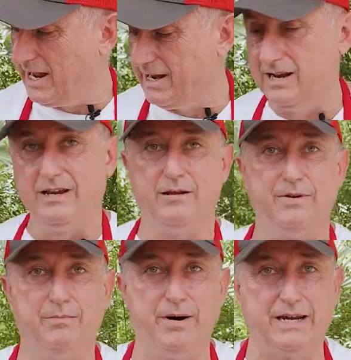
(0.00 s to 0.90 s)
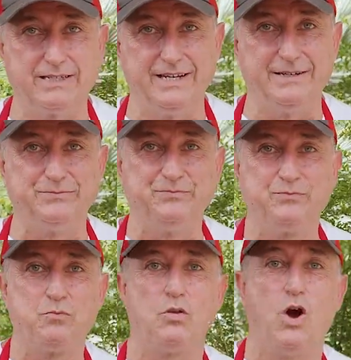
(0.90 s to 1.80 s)
and a little bit of parsley.
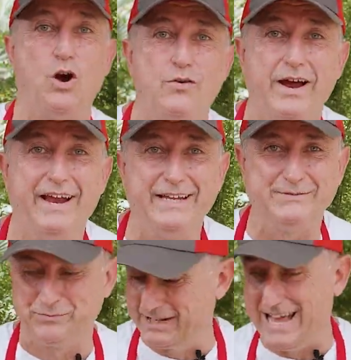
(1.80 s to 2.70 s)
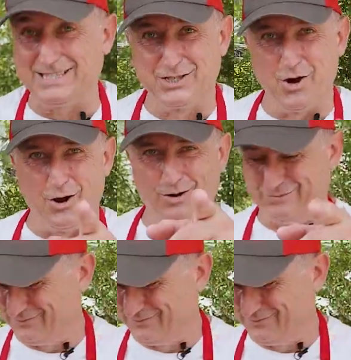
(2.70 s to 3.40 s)
All right, let's go.